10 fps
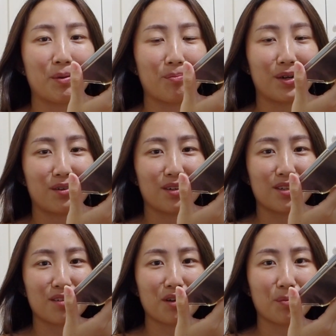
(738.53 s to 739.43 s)
am
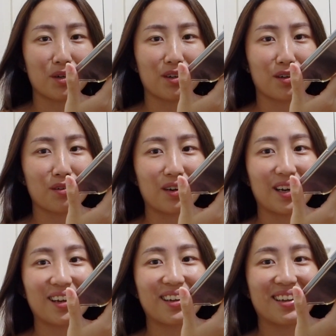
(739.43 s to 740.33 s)
embarrassed if I'm gonna
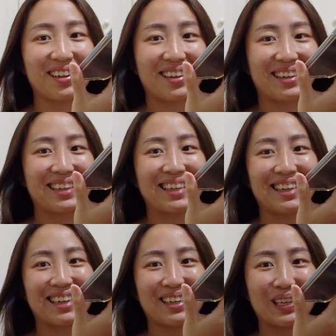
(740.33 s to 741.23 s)
cry.
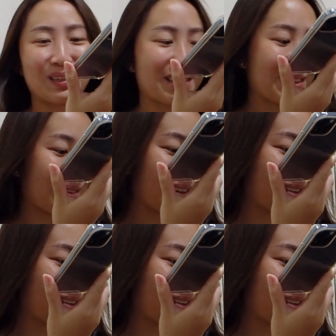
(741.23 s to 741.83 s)
So